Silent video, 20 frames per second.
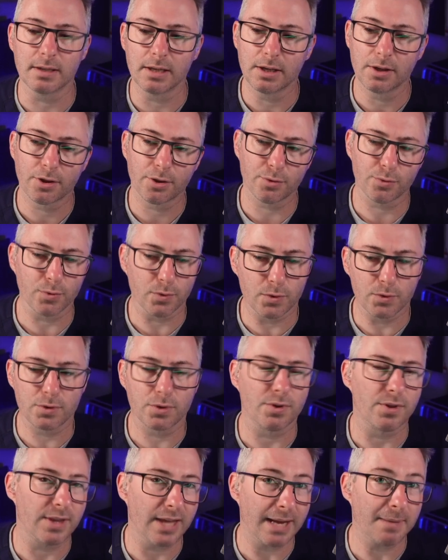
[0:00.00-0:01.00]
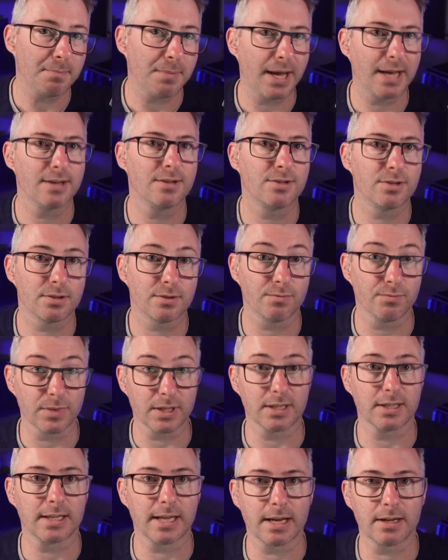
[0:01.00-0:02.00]
through to that patient
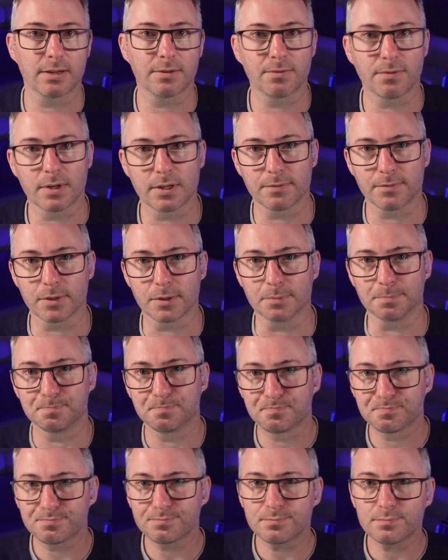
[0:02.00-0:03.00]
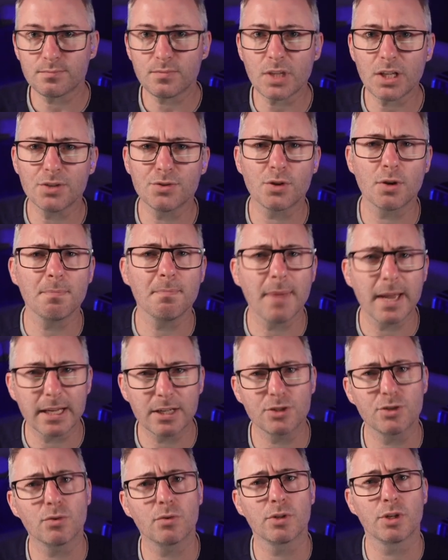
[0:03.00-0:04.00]
written down in front of you. So make
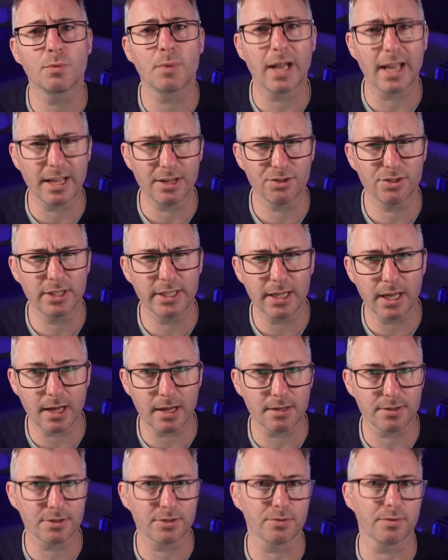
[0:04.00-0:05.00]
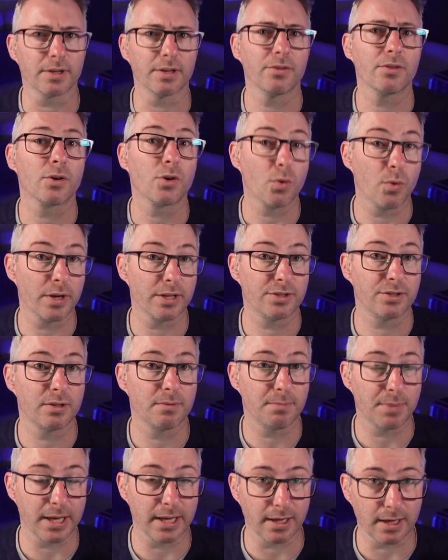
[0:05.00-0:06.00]
sure you are actually answering the question
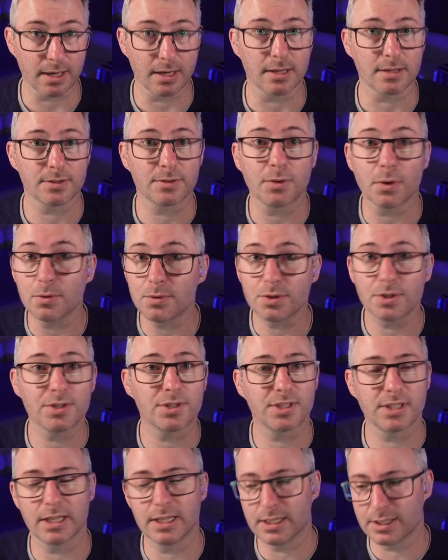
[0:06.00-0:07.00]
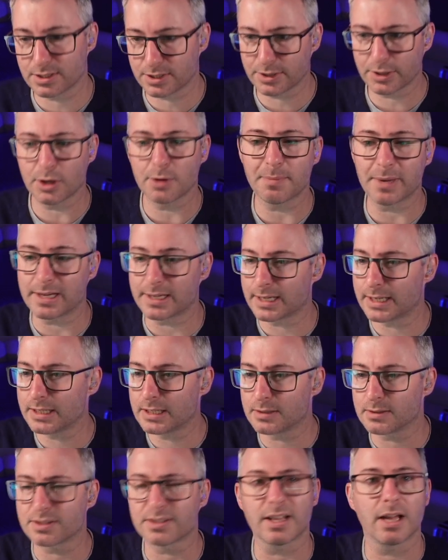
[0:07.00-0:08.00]
being asked. Don't just see COPD
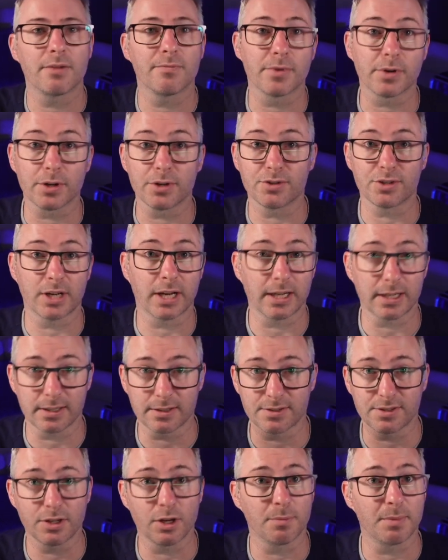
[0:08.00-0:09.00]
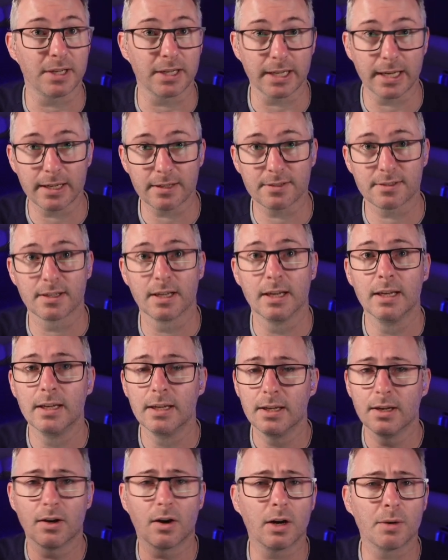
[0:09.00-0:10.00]
and start regurgitating COPDX.
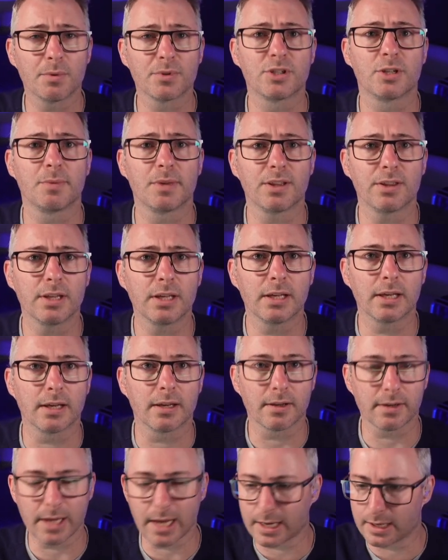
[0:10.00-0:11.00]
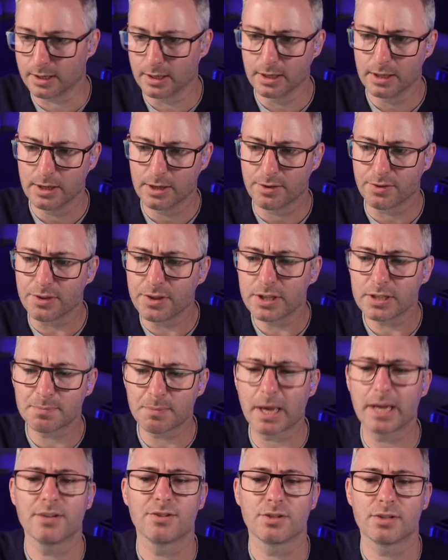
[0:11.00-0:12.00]
I want you to be thinking, okay, this
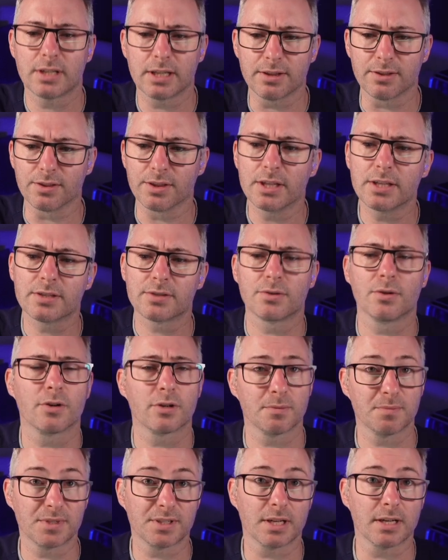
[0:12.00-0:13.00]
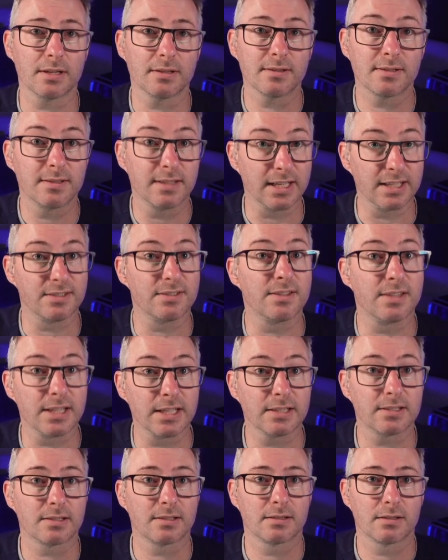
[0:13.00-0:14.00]
patient in this circumstance needs
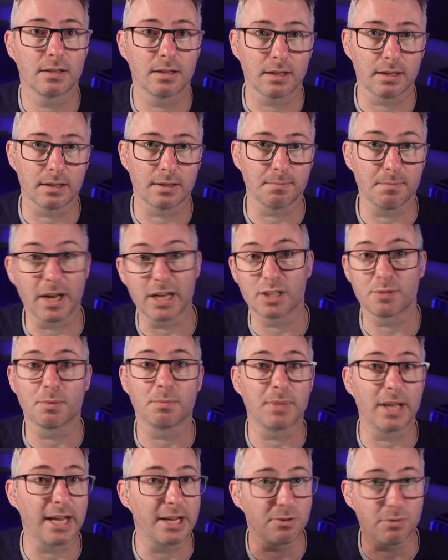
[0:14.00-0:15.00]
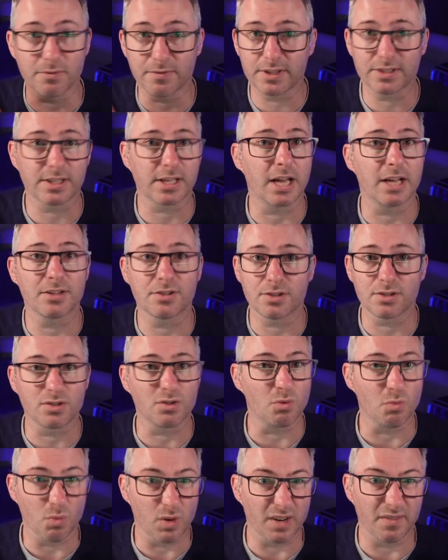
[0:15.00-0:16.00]
this management plan or investigations
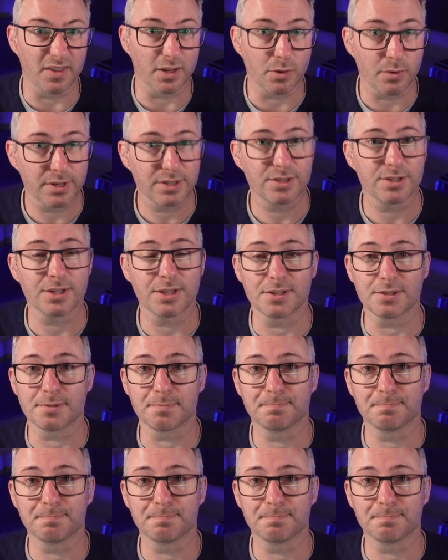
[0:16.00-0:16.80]
or whatever the question is.